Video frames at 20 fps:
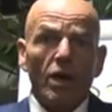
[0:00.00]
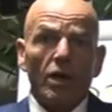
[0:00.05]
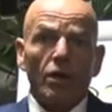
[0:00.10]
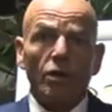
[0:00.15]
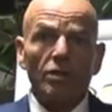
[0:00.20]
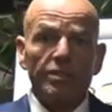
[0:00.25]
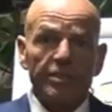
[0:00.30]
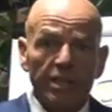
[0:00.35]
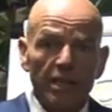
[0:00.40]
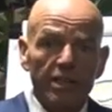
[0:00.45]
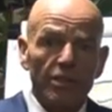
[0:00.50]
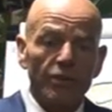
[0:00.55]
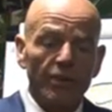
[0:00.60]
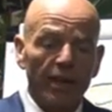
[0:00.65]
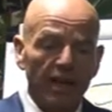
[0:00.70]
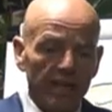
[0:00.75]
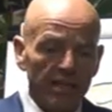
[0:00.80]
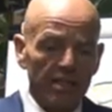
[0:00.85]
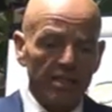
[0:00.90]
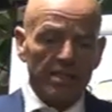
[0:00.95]

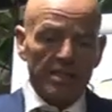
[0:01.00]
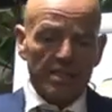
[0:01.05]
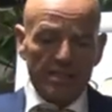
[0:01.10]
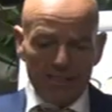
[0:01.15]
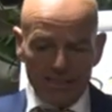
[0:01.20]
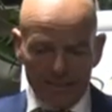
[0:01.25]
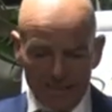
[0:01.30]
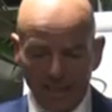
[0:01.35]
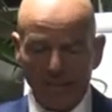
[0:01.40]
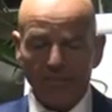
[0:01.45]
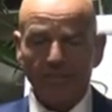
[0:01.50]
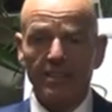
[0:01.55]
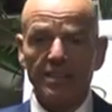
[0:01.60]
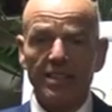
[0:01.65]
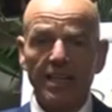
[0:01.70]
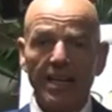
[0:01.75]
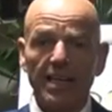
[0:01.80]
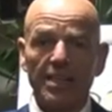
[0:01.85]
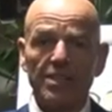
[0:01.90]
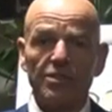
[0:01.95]
considering 7
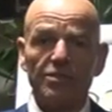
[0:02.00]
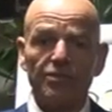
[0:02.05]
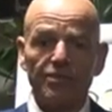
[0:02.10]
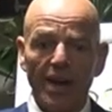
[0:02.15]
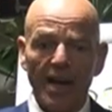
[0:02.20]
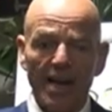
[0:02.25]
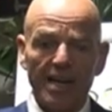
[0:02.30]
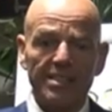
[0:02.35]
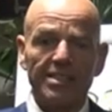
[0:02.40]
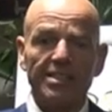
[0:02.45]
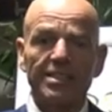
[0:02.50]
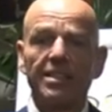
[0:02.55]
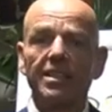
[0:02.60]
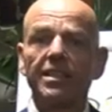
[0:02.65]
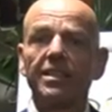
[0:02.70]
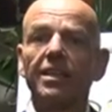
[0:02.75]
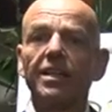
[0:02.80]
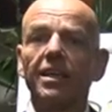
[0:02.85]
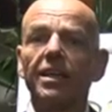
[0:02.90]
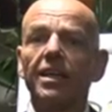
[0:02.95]
days
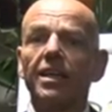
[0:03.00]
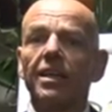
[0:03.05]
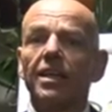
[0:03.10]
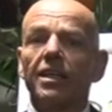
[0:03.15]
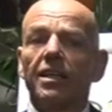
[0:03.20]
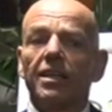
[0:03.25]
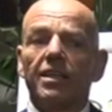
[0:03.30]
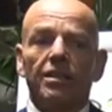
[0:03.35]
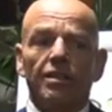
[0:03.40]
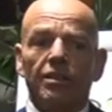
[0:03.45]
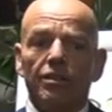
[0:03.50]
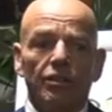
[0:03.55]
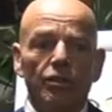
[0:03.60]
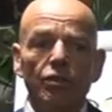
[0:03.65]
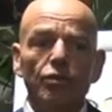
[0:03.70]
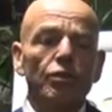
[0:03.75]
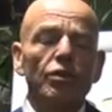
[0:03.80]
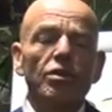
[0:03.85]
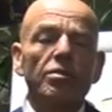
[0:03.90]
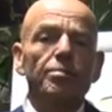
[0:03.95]
fasted,
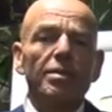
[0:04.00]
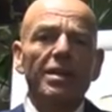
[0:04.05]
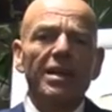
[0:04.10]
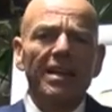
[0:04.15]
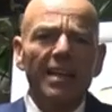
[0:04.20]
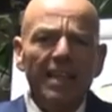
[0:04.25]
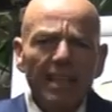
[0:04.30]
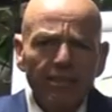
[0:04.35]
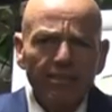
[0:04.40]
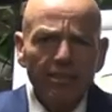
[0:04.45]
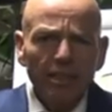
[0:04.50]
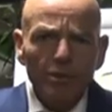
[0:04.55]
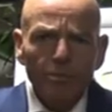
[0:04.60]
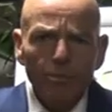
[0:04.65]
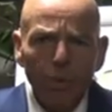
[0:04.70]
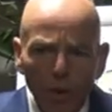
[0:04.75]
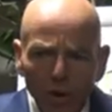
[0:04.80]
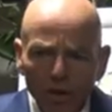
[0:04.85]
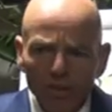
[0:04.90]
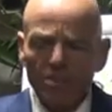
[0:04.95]
you wouldn't believe that's
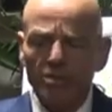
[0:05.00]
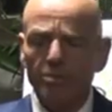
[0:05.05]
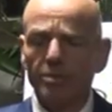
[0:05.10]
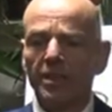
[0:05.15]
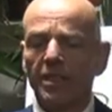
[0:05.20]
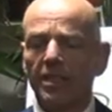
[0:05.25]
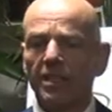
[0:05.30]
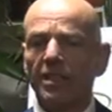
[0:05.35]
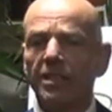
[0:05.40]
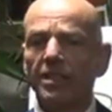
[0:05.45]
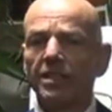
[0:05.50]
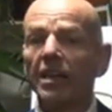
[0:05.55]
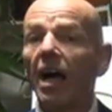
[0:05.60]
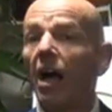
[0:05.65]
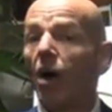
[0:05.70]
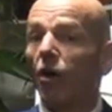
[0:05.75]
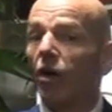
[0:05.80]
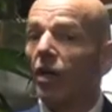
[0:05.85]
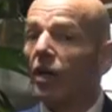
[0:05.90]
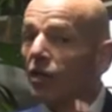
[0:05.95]
possible.
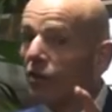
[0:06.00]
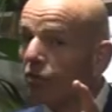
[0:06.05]
Now,